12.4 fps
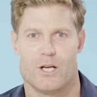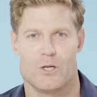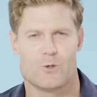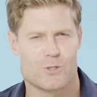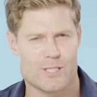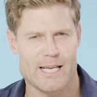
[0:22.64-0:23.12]

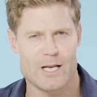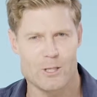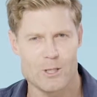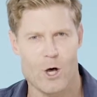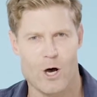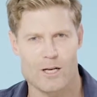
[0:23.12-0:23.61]
You'll see it a
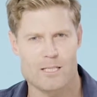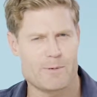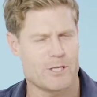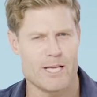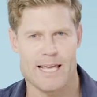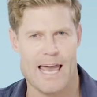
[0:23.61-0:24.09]
lot,
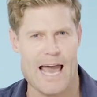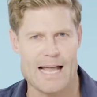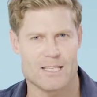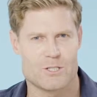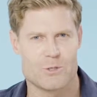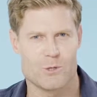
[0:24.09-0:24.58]
especially
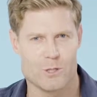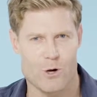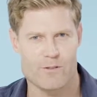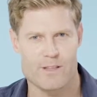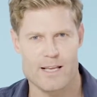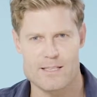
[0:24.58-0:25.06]
cats do a
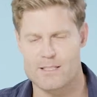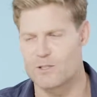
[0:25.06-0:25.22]
lot of this,